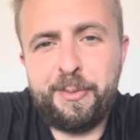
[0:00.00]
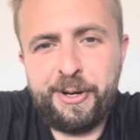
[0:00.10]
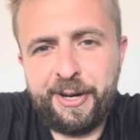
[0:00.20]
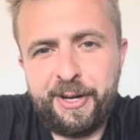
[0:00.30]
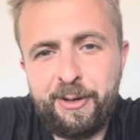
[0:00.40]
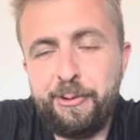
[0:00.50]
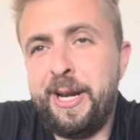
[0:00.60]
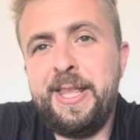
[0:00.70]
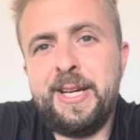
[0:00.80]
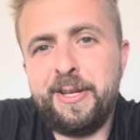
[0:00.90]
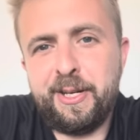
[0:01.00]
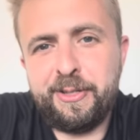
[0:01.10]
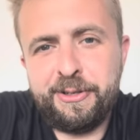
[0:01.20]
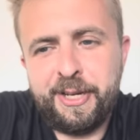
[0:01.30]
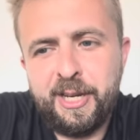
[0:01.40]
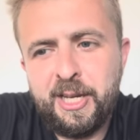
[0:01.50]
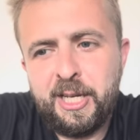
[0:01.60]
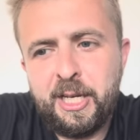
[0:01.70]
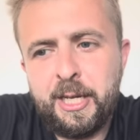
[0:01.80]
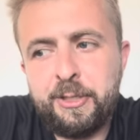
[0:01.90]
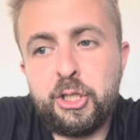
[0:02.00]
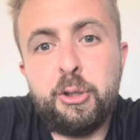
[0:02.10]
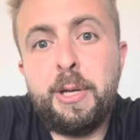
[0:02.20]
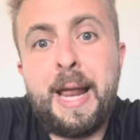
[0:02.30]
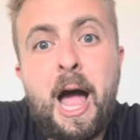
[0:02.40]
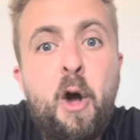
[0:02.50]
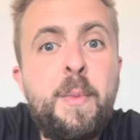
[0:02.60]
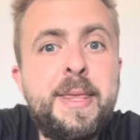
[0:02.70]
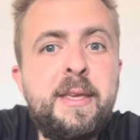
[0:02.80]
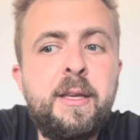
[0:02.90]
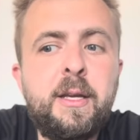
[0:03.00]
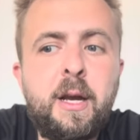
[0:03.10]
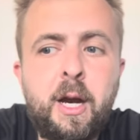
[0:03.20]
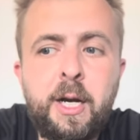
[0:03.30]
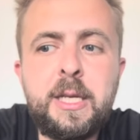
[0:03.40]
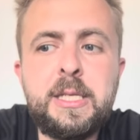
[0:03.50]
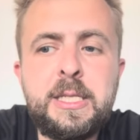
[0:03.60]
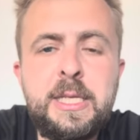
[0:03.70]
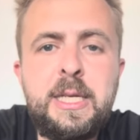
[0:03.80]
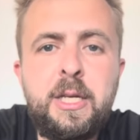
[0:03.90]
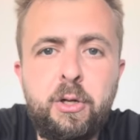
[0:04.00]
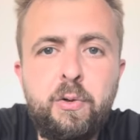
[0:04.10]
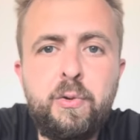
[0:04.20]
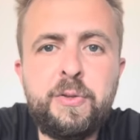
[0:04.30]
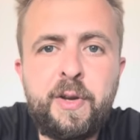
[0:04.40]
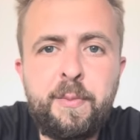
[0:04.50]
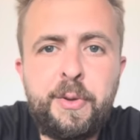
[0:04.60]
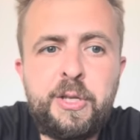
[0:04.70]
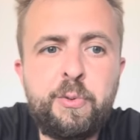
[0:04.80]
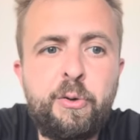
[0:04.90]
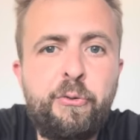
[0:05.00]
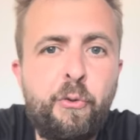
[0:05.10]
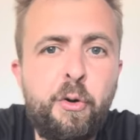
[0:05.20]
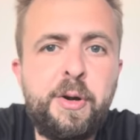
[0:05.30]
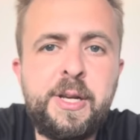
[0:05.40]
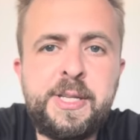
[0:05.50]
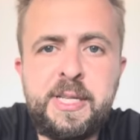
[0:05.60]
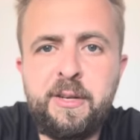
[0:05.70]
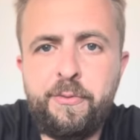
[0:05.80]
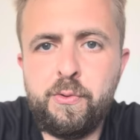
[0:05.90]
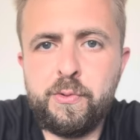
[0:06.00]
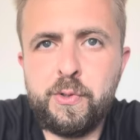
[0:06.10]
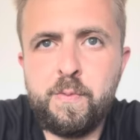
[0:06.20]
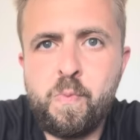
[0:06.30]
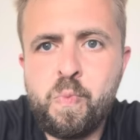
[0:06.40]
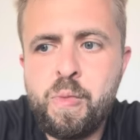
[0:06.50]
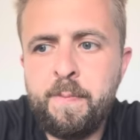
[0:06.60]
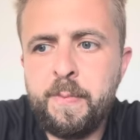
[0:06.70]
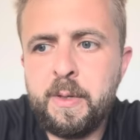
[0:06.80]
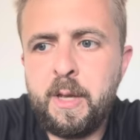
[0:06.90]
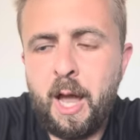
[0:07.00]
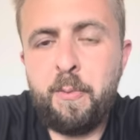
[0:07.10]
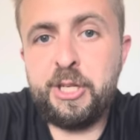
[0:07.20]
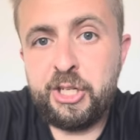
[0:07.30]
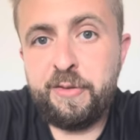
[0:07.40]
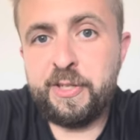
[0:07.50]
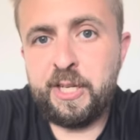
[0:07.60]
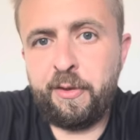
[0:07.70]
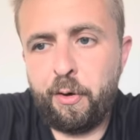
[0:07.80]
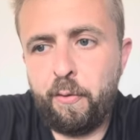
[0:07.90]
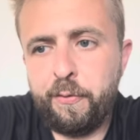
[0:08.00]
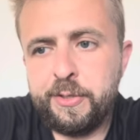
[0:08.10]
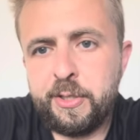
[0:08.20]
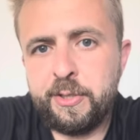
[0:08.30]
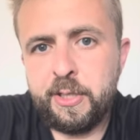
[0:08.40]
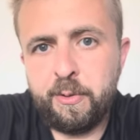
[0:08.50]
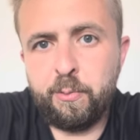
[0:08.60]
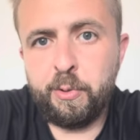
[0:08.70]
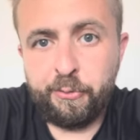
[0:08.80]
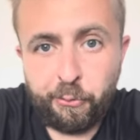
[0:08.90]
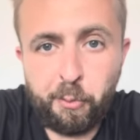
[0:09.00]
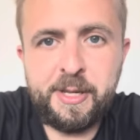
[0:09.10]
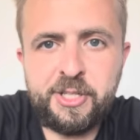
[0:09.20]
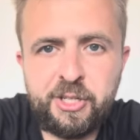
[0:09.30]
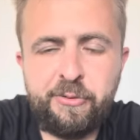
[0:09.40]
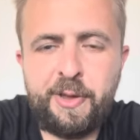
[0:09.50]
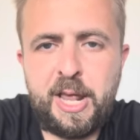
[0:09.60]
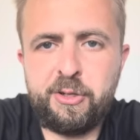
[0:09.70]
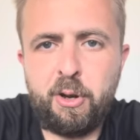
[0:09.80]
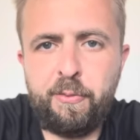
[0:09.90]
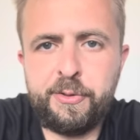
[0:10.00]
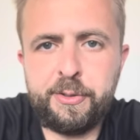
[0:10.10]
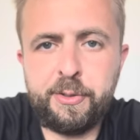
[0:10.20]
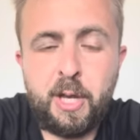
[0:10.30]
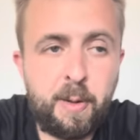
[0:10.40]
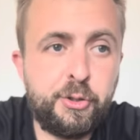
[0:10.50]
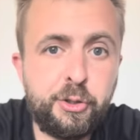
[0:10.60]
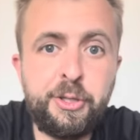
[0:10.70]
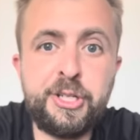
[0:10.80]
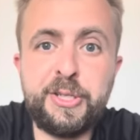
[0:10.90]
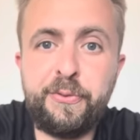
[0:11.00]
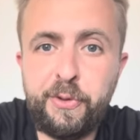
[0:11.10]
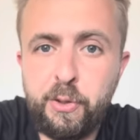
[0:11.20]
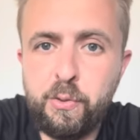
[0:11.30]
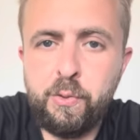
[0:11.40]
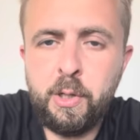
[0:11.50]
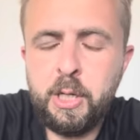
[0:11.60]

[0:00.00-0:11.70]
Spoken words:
America or any other country. Just look at how many current CEOs of companies were formerly CFOs. How many chief executive officers were formerly chief financial officers? I'm sure there's a few,